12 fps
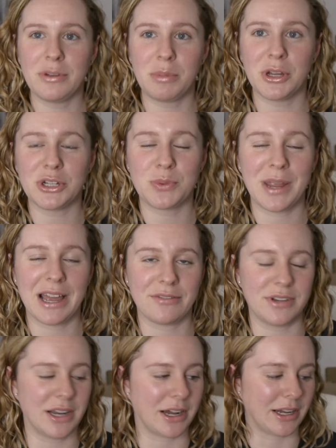blush we have
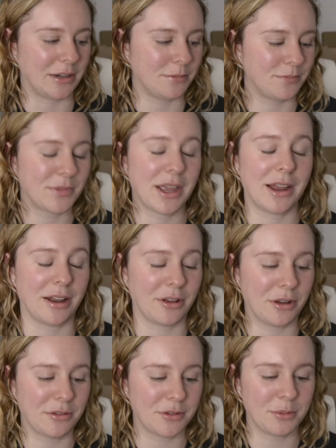9. And I'll
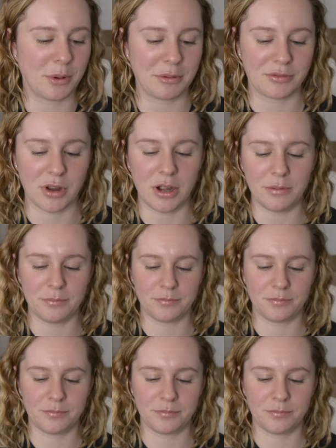go through what we've got.